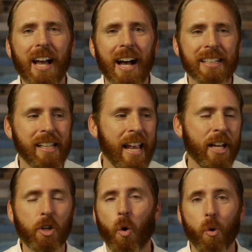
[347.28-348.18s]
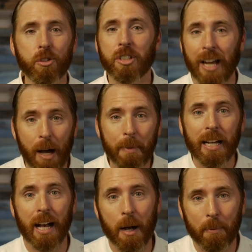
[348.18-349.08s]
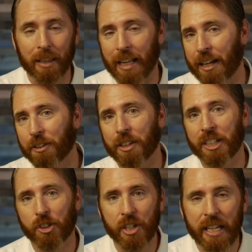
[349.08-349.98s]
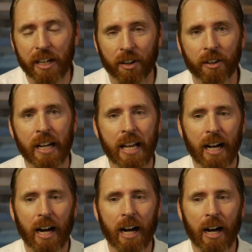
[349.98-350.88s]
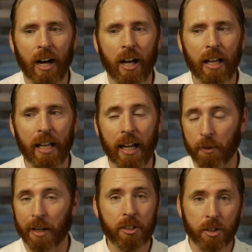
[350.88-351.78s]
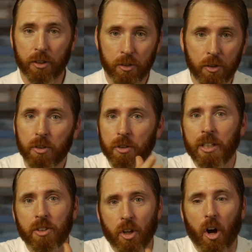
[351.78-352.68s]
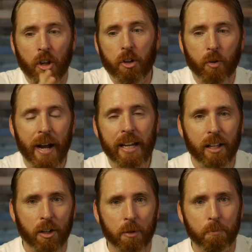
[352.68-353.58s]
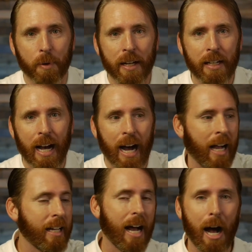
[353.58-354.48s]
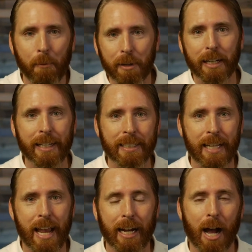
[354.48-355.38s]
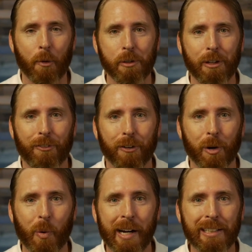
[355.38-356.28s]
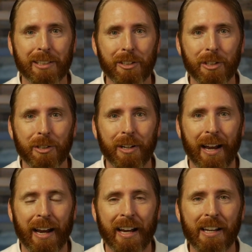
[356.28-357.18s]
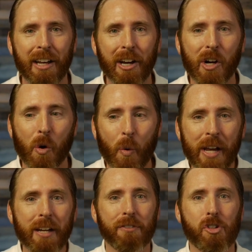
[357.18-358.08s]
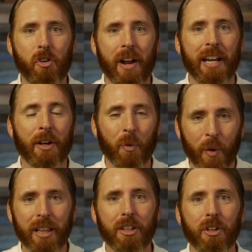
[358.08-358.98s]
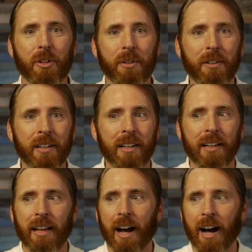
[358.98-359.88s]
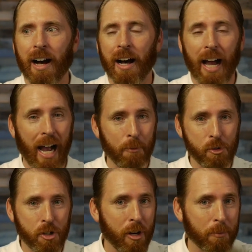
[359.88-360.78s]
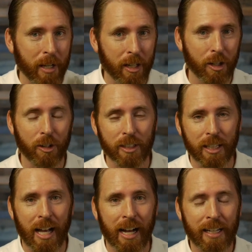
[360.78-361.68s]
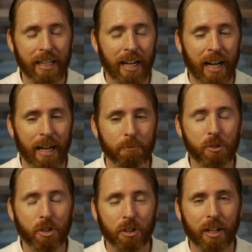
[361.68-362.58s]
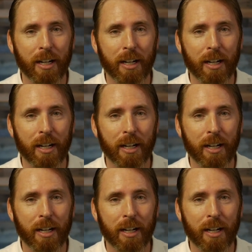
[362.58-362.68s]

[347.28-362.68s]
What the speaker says: got a course coming up later this year. Well, actually, you do these on the regular, but I'm going to get to hang out with you for a week to do a week of training with you. I'm sure I'm going to learn a lot. I'm sure,